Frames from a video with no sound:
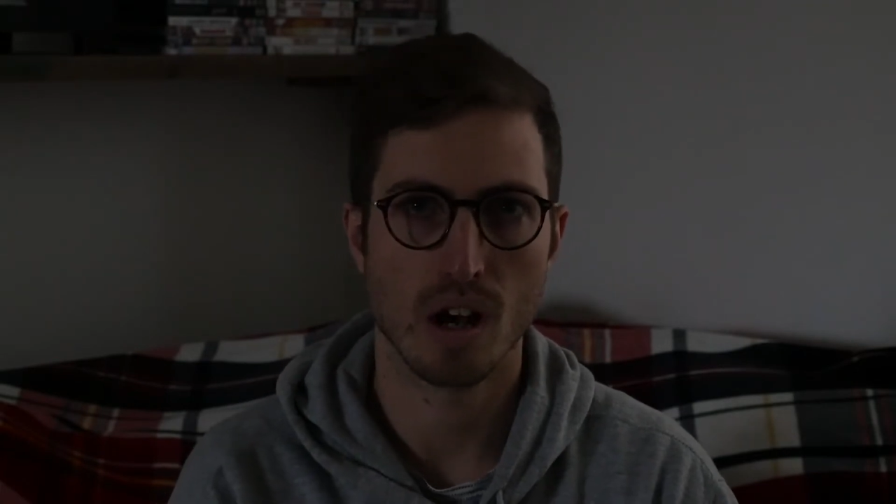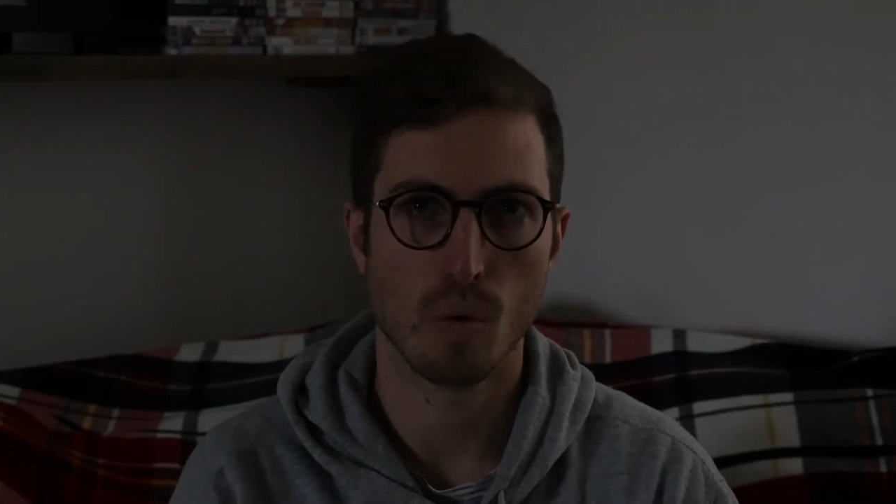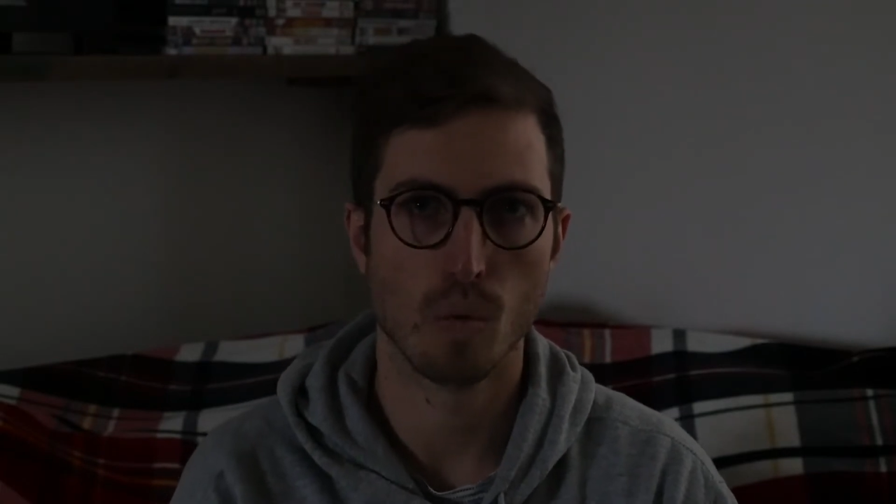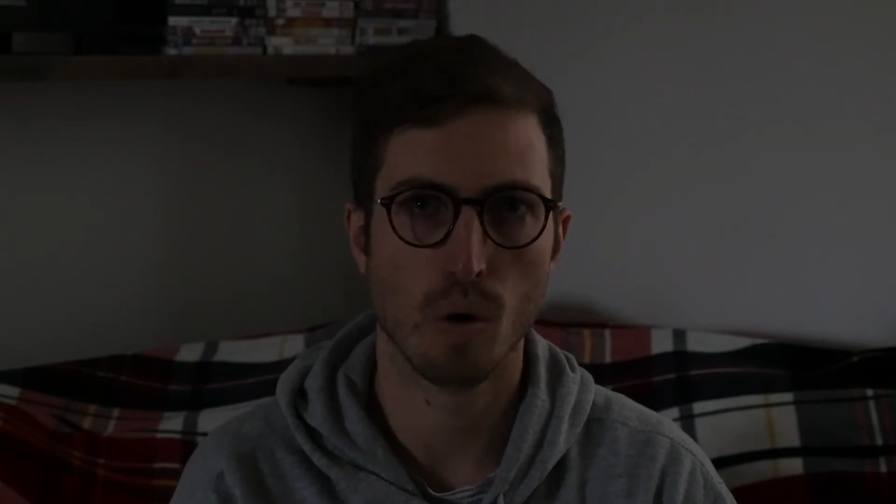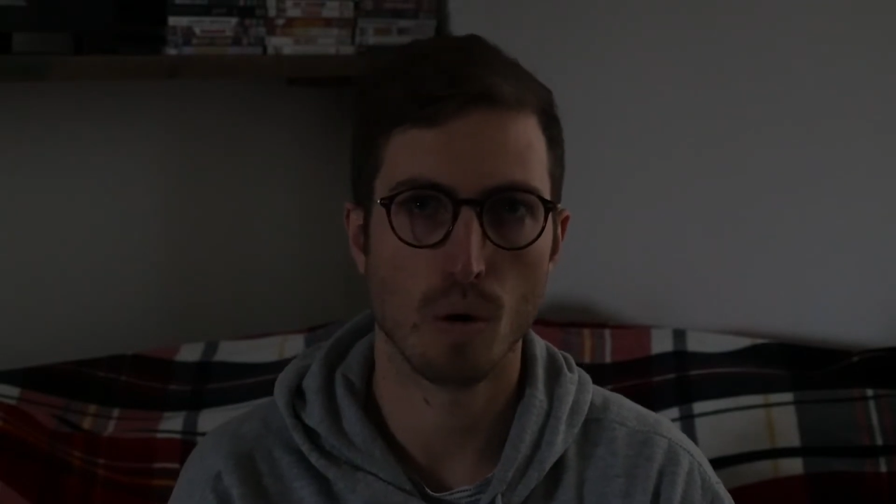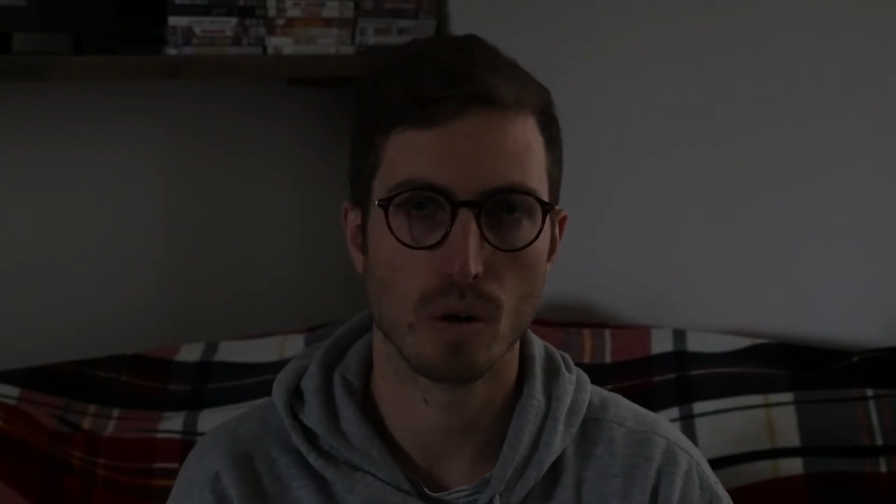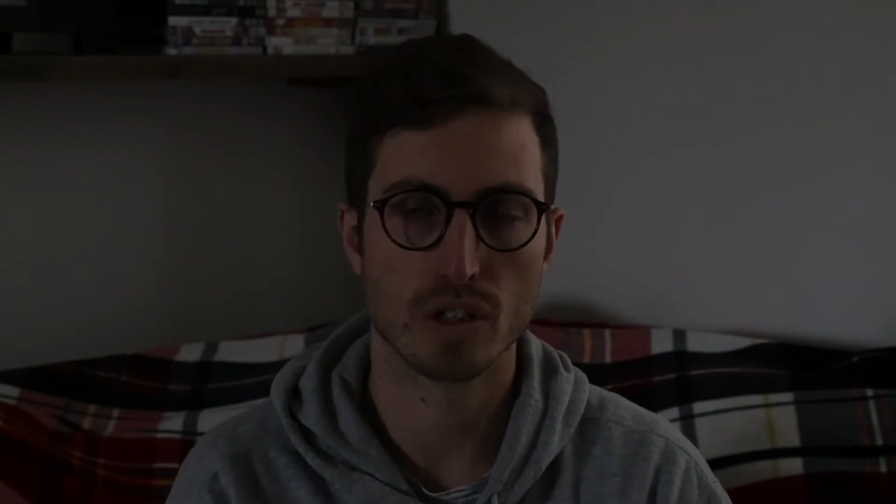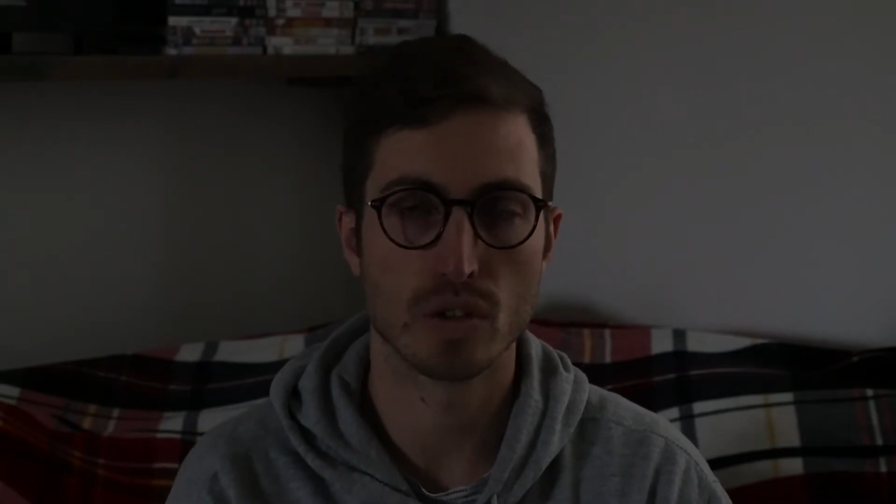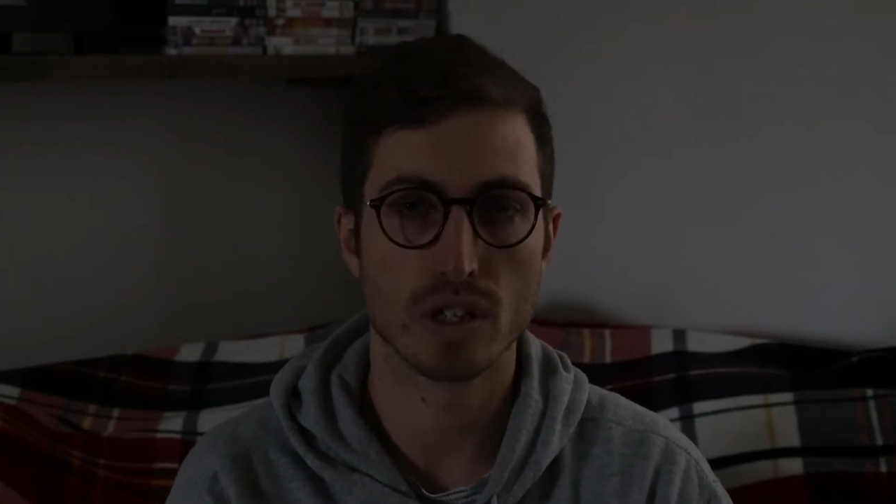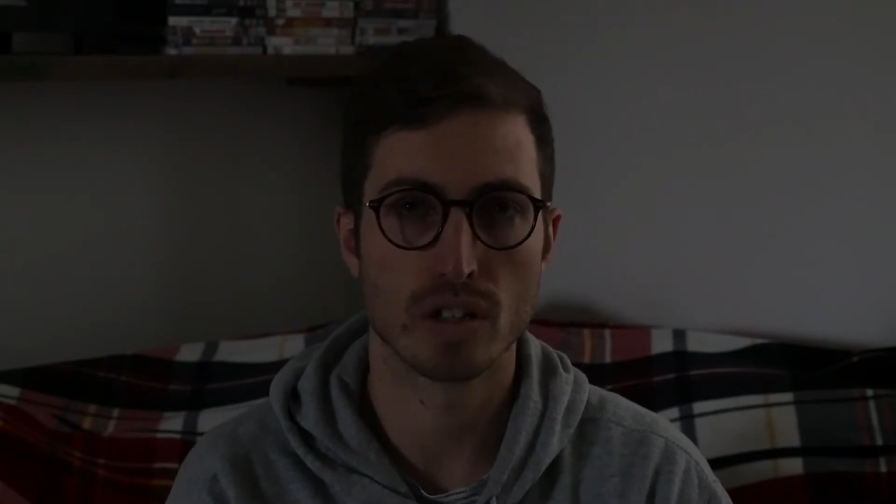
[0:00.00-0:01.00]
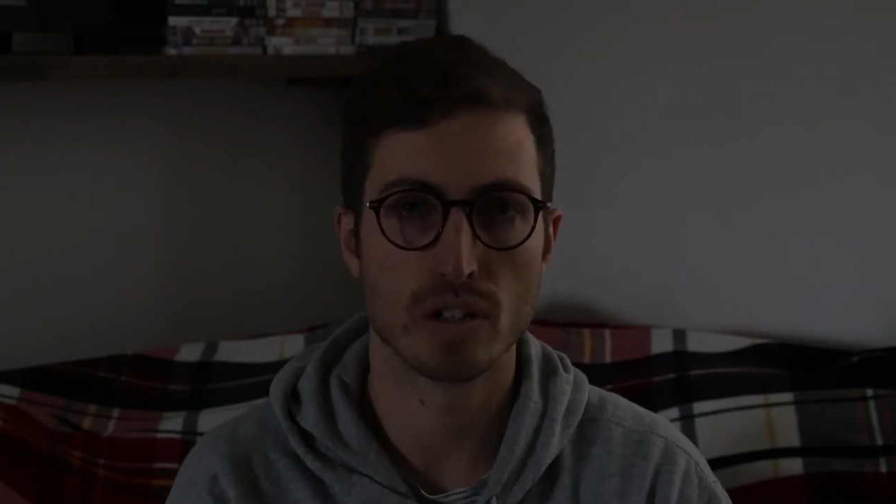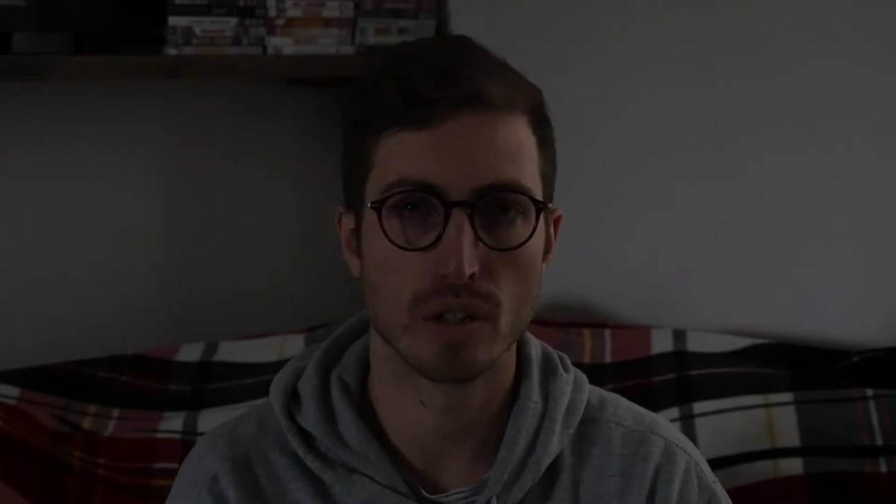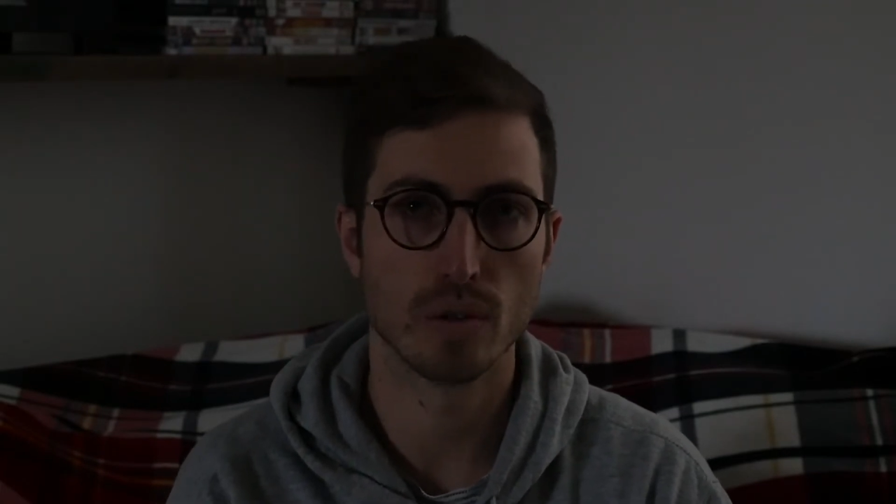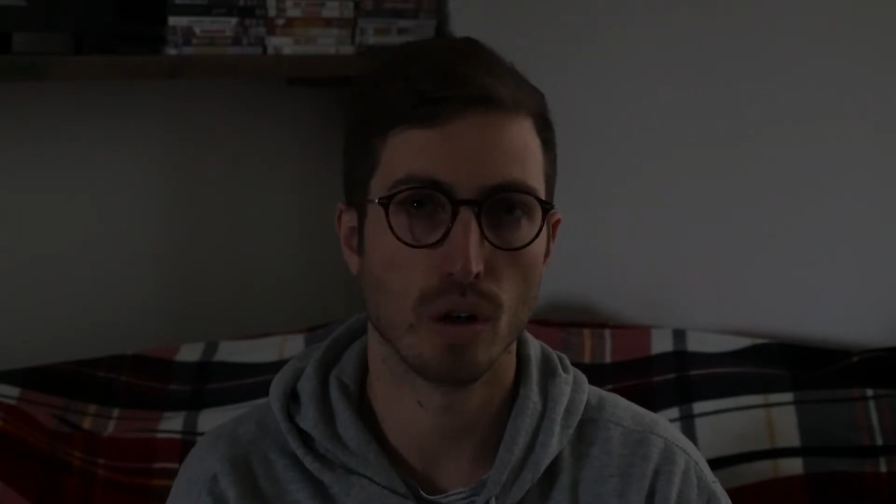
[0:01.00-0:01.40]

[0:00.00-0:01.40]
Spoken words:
what you can do